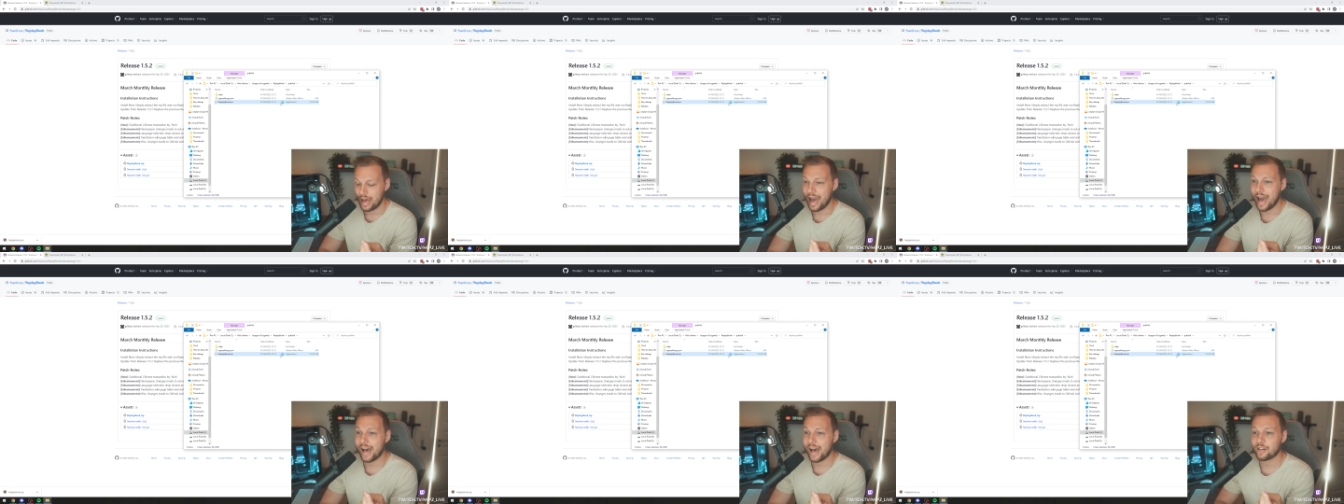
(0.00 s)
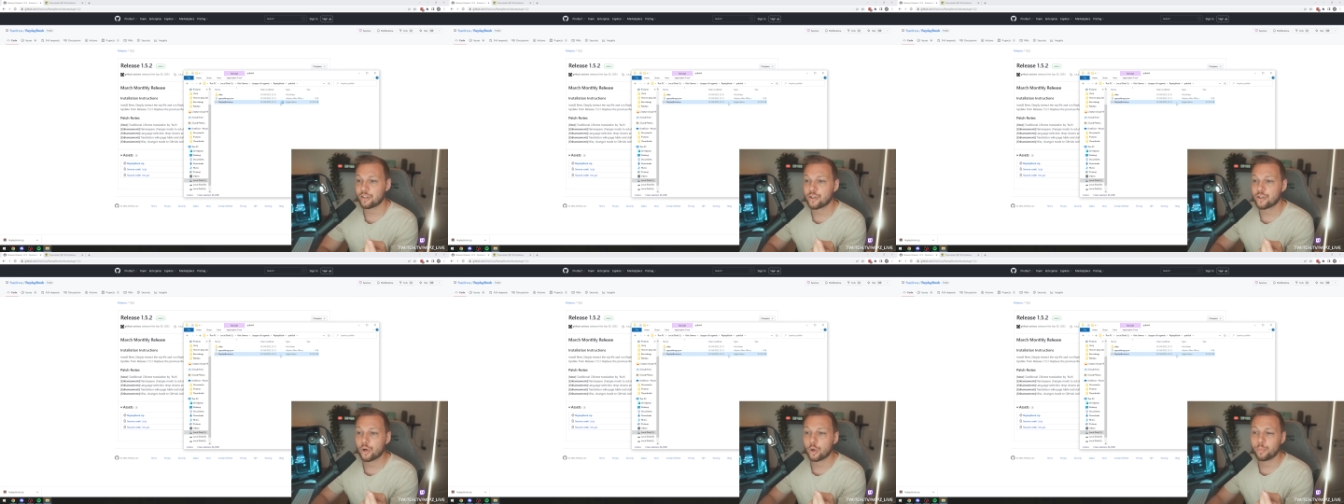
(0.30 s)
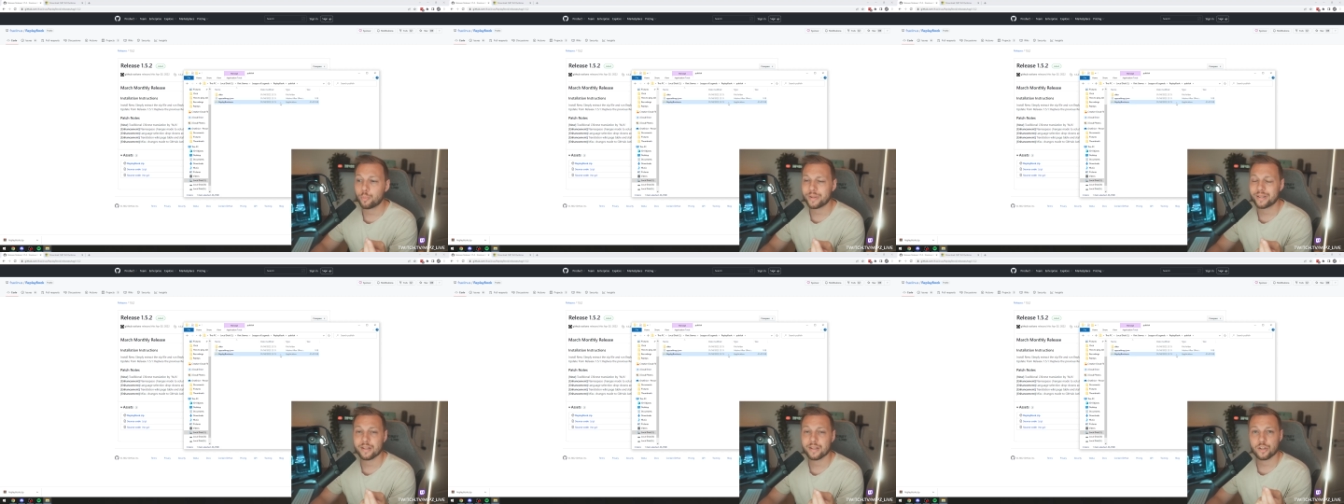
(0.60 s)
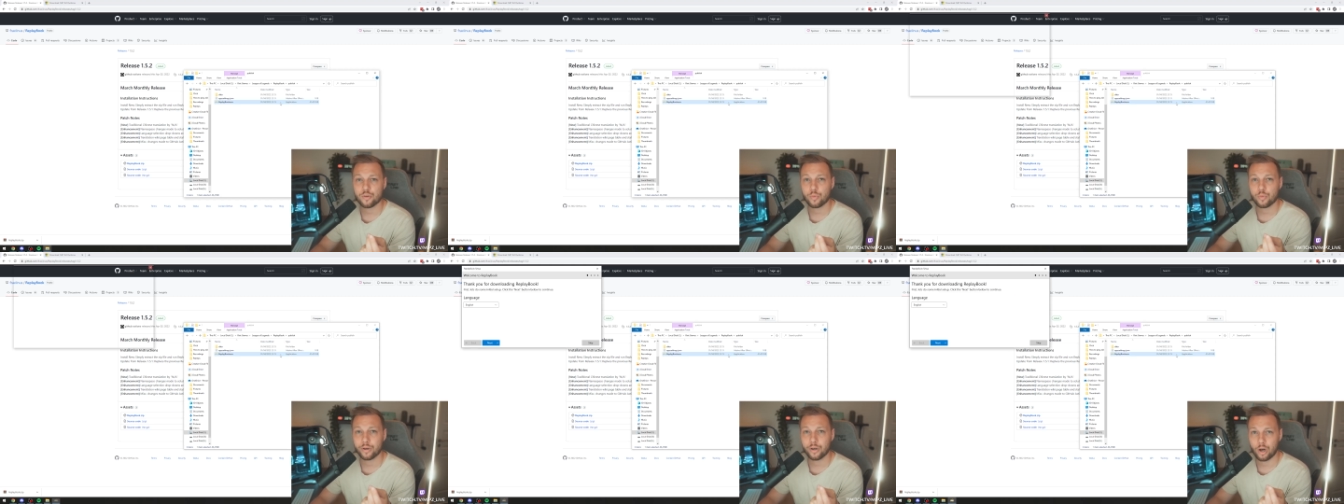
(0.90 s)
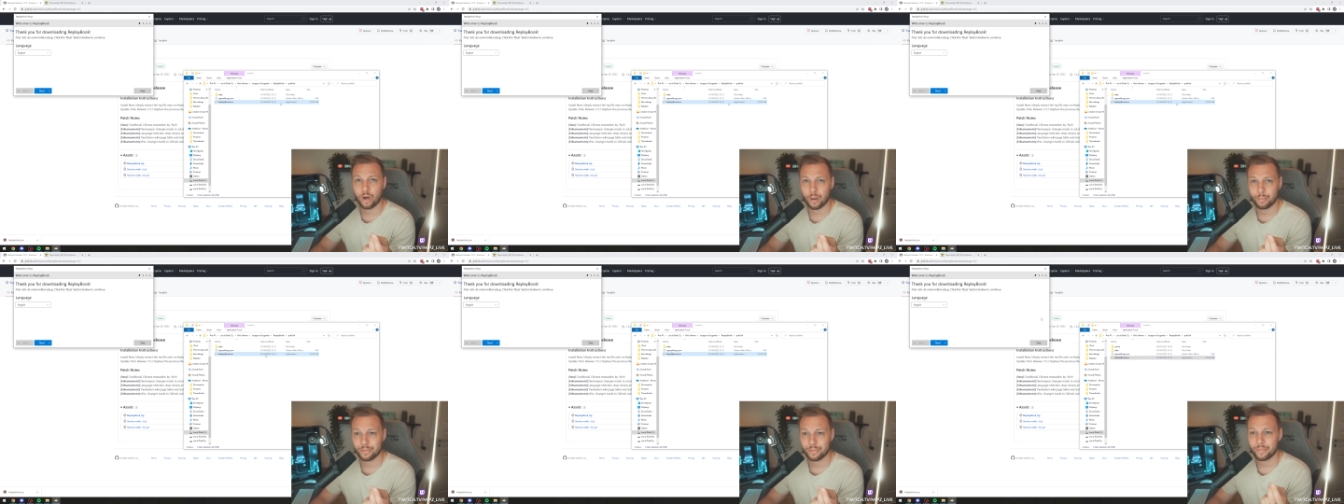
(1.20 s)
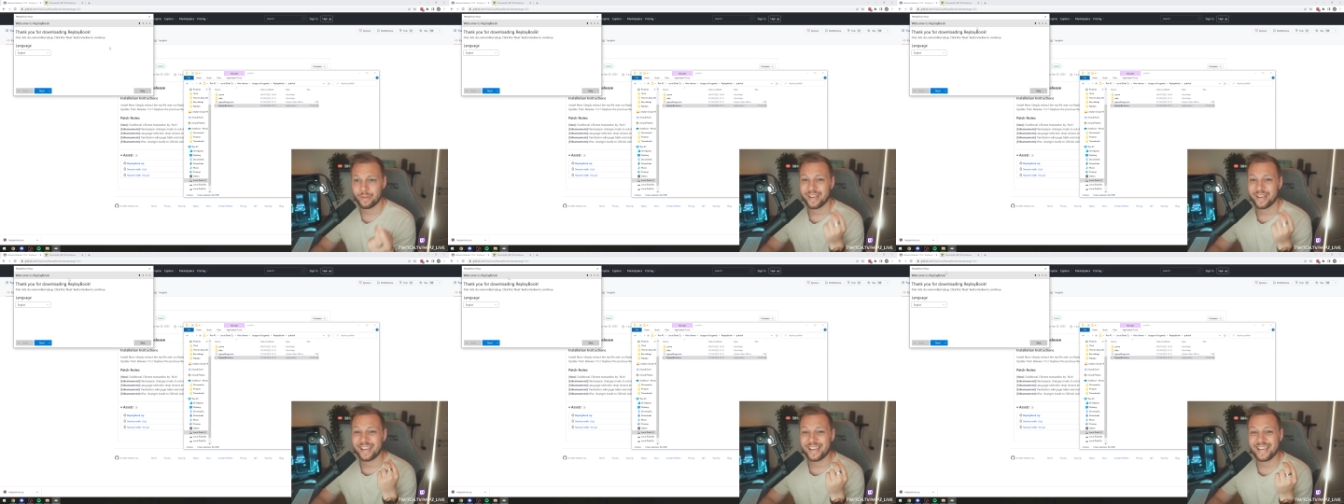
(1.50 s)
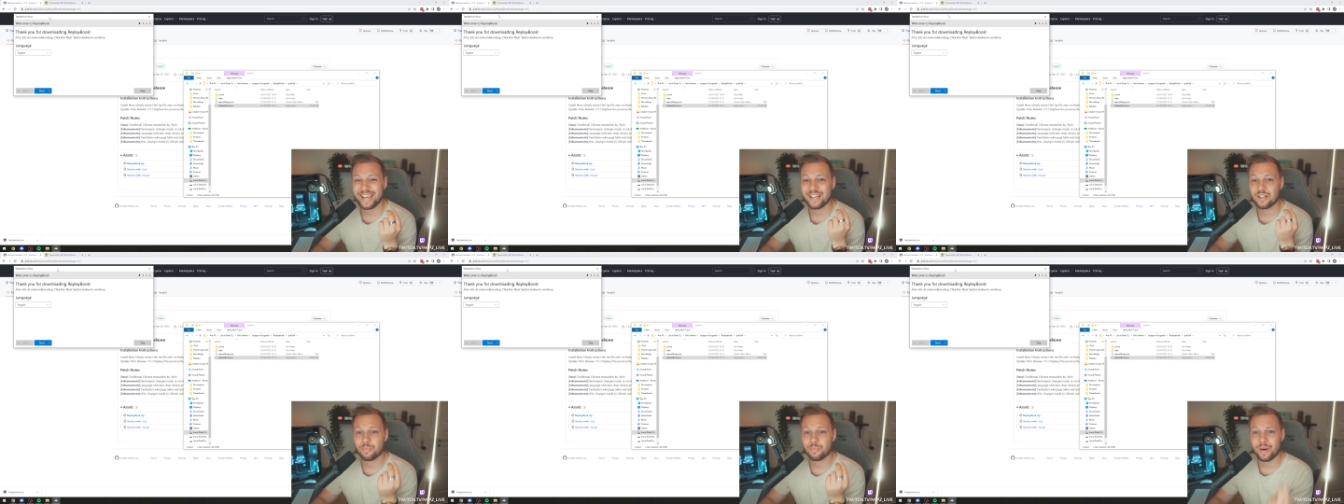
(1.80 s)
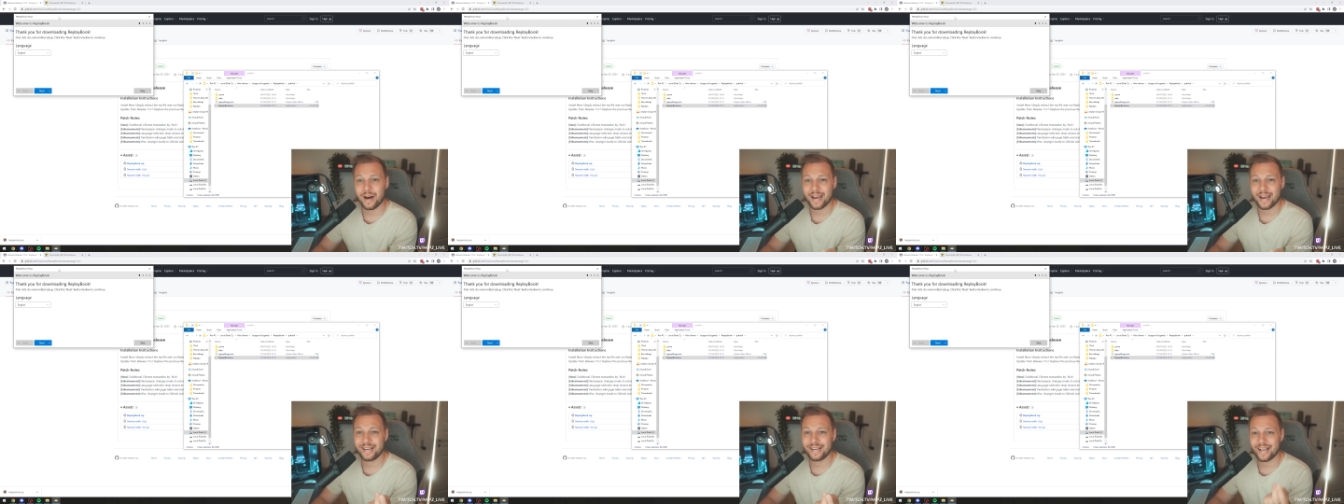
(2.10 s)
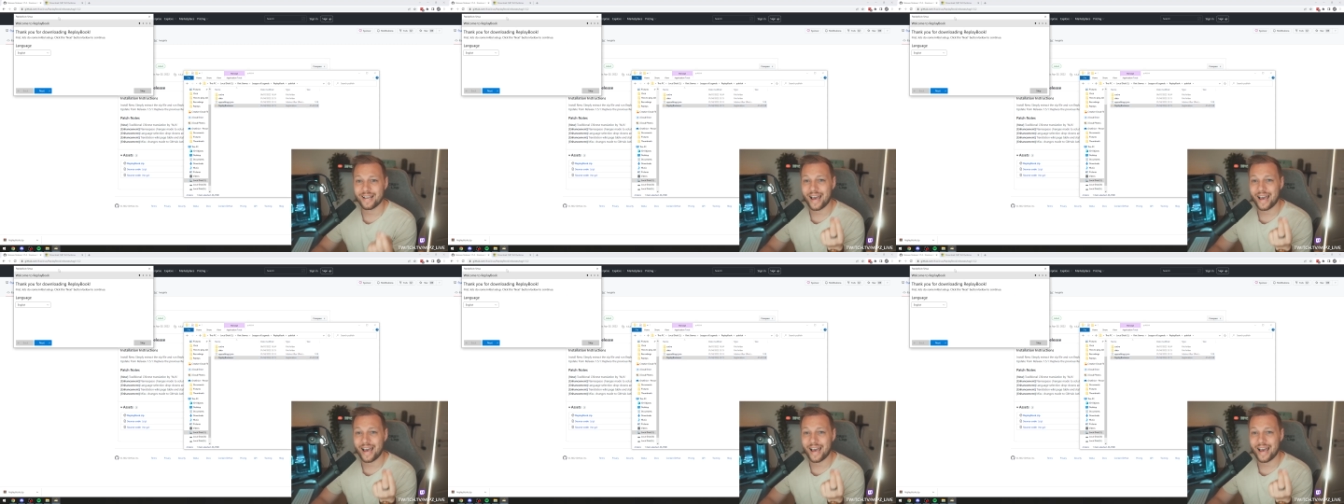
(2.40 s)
As you open this one up, it might